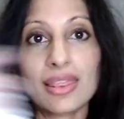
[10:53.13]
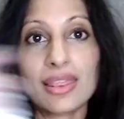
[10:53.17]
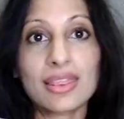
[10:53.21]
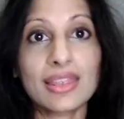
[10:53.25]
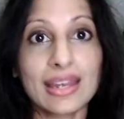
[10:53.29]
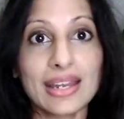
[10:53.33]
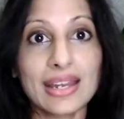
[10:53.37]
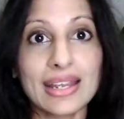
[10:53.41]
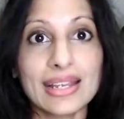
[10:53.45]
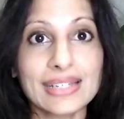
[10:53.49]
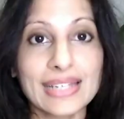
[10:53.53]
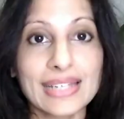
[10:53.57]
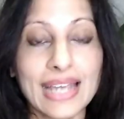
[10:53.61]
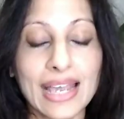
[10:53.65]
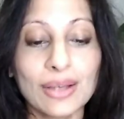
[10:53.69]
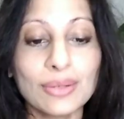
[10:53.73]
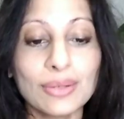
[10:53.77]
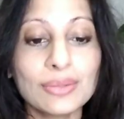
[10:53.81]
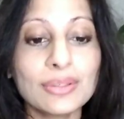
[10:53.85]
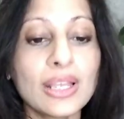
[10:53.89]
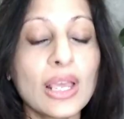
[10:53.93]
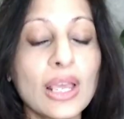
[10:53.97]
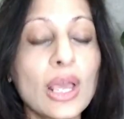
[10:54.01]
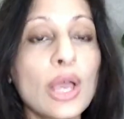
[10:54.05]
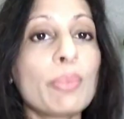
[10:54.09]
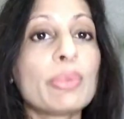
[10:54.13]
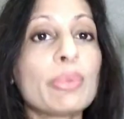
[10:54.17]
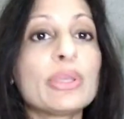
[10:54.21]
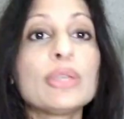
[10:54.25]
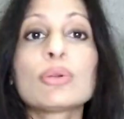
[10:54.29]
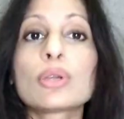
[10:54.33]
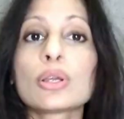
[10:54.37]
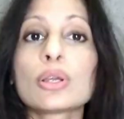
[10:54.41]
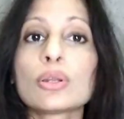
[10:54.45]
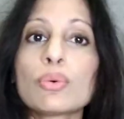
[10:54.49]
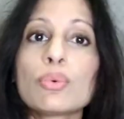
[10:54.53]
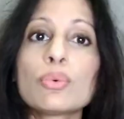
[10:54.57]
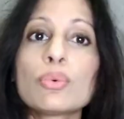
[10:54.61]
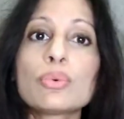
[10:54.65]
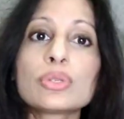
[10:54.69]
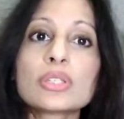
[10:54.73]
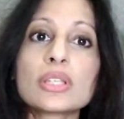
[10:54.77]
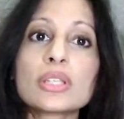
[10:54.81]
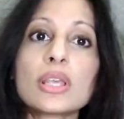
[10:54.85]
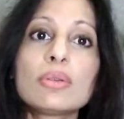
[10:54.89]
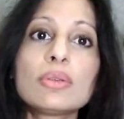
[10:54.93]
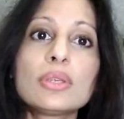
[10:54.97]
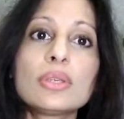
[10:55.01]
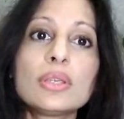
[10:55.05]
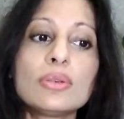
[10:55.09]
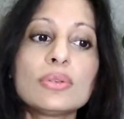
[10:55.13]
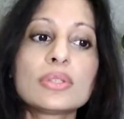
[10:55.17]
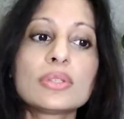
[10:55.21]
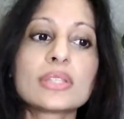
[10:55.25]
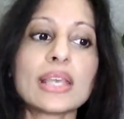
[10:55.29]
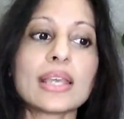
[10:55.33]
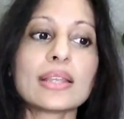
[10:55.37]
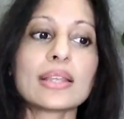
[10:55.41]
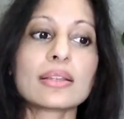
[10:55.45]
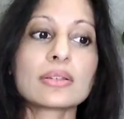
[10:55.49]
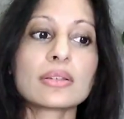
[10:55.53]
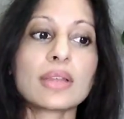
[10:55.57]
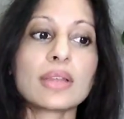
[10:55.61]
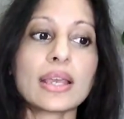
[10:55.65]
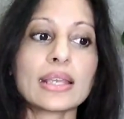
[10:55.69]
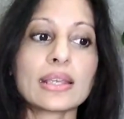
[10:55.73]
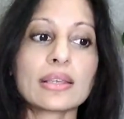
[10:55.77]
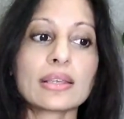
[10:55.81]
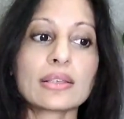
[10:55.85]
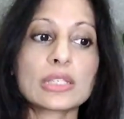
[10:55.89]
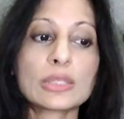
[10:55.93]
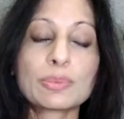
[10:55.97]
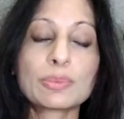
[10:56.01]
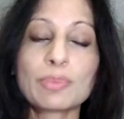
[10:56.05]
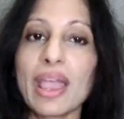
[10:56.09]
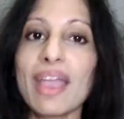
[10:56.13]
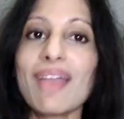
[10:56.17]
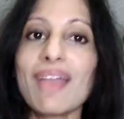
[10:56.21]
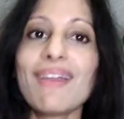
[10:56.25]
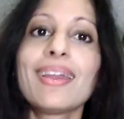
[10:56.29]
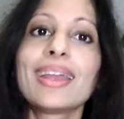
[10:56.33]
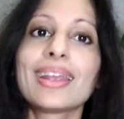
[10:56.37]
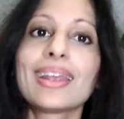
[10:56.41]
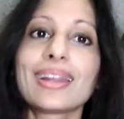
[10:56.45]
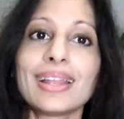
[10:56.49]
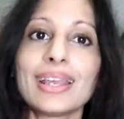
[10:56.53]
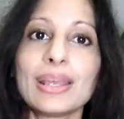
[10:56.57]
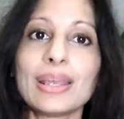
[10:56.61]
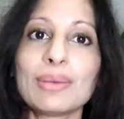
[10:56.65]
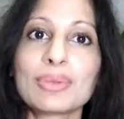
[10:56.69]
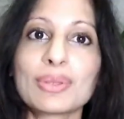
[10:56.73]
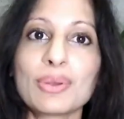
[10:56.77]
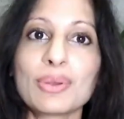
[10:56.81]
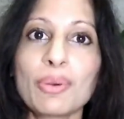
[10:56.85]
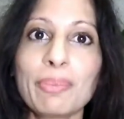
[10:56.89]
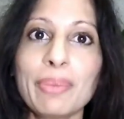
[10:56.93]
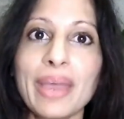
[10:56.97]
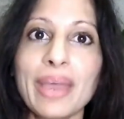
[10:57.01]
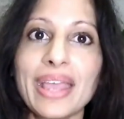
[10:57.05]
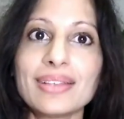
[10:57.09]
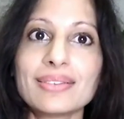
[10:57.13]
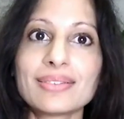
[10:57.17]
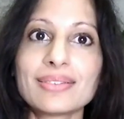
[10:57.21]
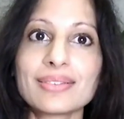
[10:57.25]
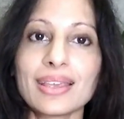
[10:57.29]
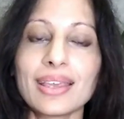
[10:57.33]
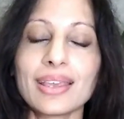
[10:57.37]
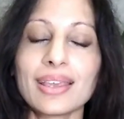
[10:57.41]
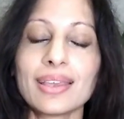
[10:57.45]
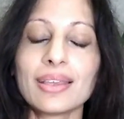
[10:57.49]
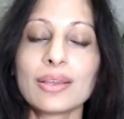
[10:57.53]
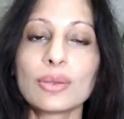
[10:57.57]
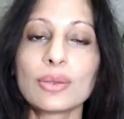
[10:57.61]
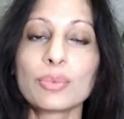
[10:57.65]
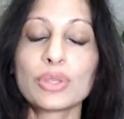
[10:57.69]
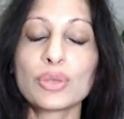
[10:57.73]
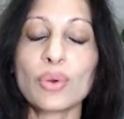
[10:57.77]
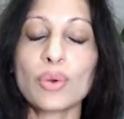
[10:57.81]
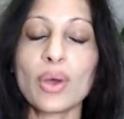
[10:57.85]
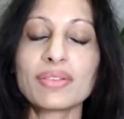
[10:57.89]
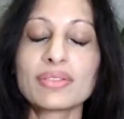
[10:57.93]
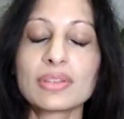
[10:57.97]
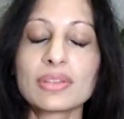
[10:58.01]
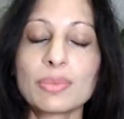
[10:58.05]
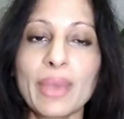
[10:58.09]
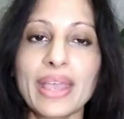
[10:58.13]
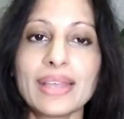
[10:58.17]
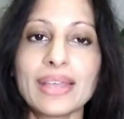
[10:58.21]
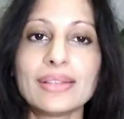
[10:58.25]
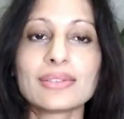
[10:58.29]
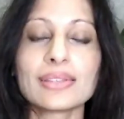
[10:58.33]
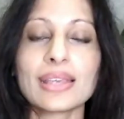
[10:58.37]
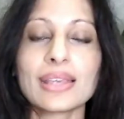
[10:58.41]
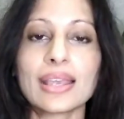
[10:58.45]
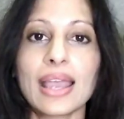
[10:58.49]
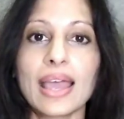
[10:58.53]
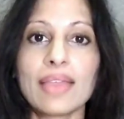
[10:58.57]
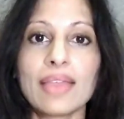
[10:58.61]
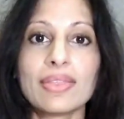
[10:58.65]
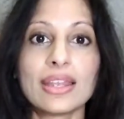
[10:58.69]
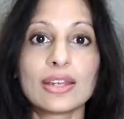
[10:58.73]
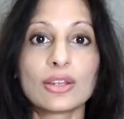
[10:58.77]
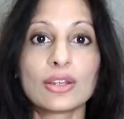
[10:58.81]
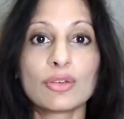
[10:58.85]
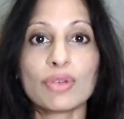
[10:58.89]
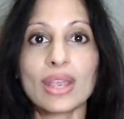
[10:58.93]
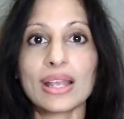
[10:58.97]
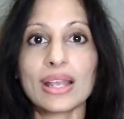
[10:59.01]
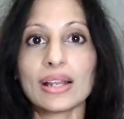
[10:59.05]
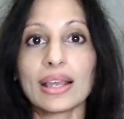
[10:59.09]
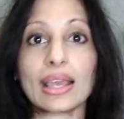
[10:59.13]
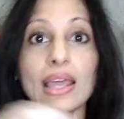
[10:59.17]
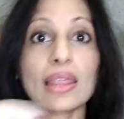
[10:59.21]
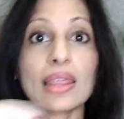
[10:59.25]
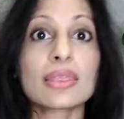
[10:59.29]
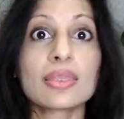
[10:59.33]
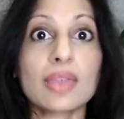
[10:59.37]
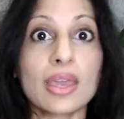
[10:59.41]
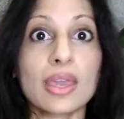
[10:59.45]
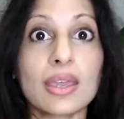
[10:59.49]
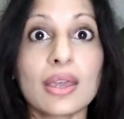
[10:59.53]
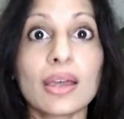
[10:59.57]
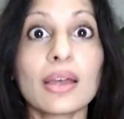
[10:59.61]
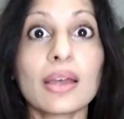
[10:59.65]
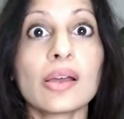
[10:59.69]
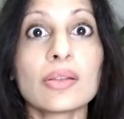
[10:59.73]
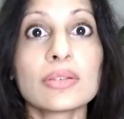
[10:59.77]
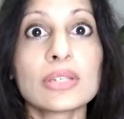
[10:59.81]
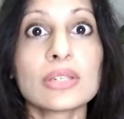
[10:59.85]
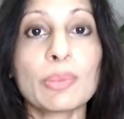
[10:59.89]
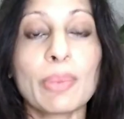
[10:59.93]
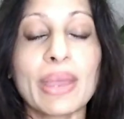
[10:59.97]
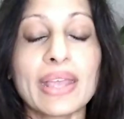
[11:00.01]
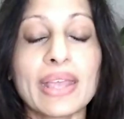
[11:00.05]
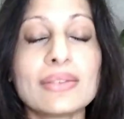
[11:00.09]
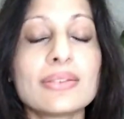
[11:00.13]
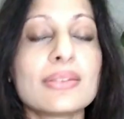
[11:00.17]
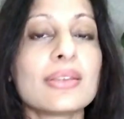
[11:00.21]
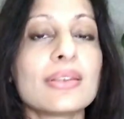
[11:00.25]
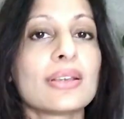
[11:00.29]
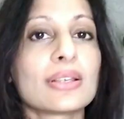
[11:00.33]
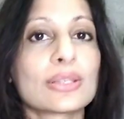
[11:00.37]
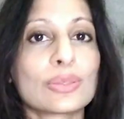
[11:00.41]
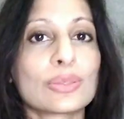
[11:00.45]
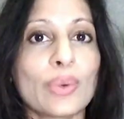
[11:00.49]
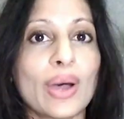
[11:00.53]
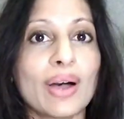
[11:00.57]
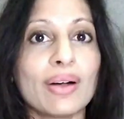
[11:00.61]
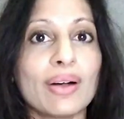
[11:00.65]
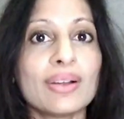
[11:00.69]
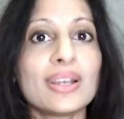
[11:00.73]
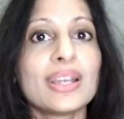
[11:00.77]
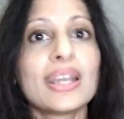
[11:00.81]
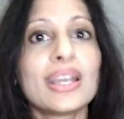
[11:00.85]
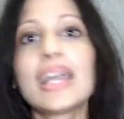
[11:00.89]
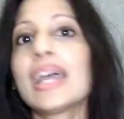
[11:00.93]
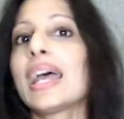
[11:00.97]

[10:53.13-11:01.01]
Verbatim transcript: thin it down. But you can also use it like sparingly with your painting, with your underpainting, and then create like a thicker underpainting as well.